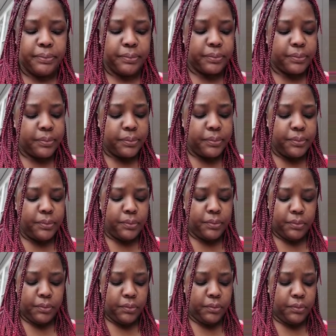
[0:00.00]

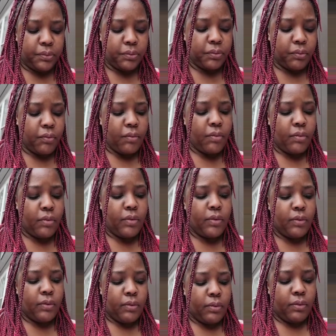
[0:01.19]

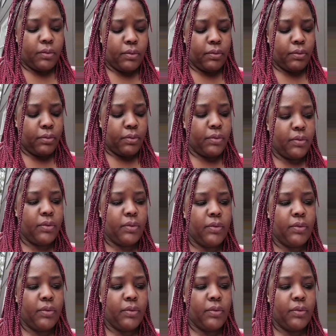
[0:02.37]
(silence)